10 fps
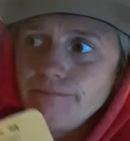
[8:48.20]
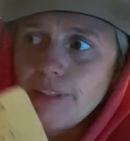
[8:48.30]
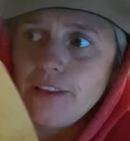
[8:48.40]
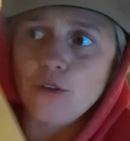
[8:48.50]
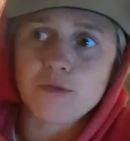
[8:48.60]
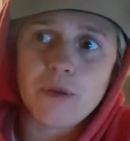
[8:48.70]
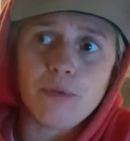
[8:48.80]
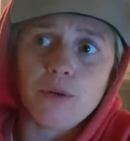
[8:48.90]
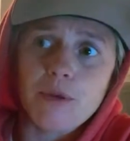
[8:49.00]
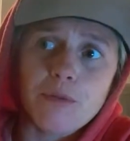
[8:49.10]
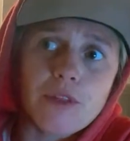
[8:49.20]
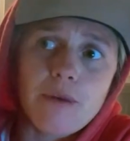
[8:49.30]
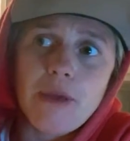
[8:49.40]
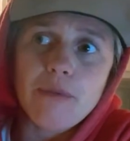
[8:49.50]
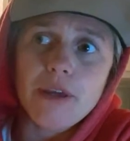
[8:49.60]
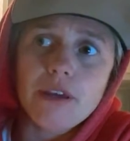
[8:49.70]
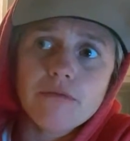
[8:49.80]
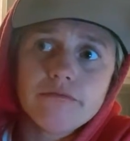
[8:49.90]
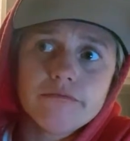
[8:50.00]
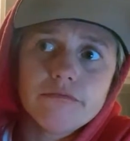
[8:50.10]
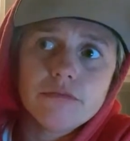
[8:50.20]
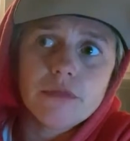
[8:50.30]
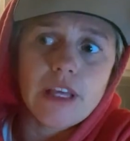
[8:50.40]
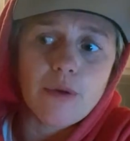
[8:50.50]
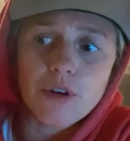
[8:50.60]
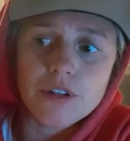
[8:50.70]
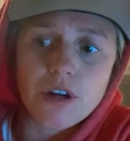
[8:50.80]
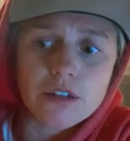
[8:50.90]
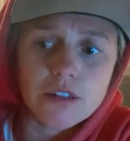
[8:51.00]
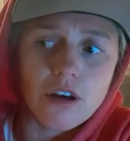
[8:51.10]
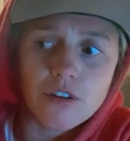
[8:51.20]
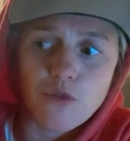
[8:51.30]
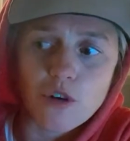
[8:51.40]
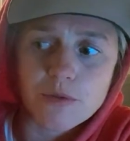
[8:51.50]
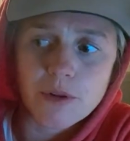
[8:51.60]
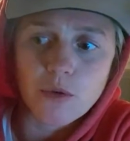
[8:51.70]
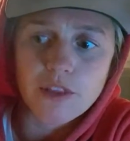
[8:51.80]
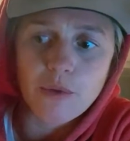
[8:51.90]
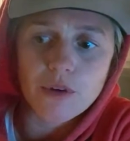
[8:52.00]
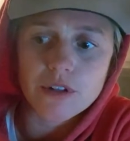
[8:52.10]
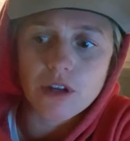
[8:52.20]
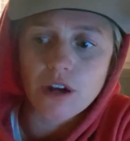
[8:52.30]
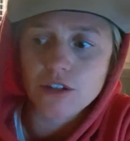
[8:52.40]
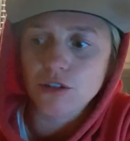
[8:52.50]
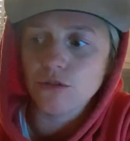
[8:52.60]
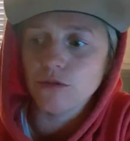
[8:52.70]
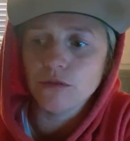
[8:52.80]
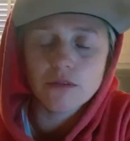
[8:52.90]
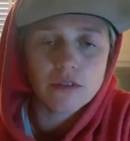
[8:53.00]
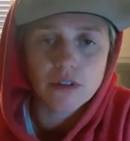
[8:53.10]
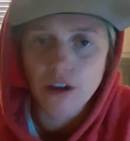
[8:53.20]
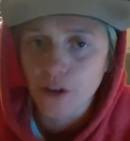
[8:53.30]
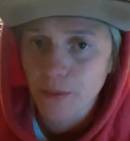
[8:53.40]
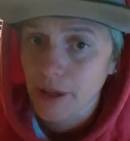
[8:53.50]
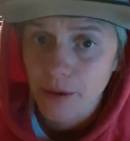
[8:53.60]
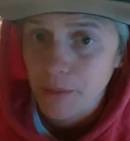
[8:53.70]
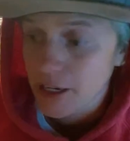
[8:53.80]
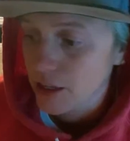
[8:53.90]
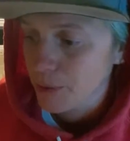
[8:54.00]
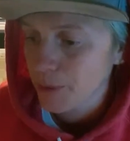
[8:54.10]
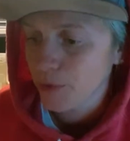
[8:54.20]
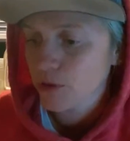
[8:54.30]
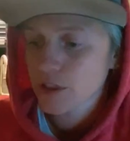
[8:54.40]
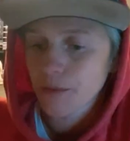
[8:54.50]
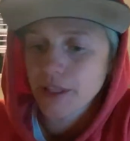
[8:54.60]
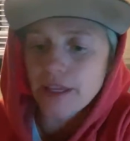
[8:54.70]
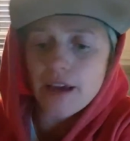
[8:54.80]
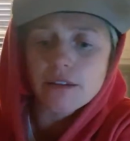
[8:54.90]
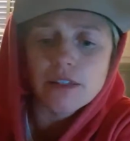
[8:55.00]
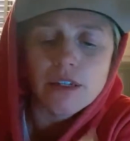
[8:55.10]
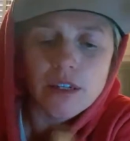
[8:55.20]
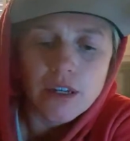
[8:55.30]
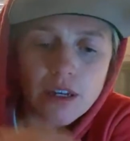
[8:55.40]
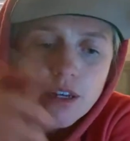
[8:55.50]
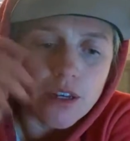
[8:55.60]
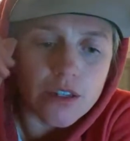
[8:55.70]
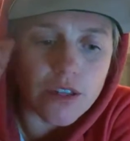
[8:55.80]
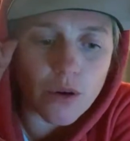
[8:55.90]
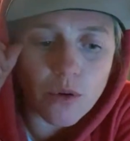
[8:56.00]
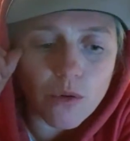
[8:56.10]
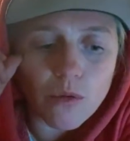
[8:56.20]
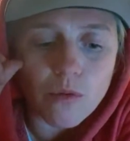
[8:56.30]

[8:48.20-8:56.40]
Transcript: those people are people that maybe they wouldn't talk to law enforcement, or they wouldn't talk to other media people or something like that. So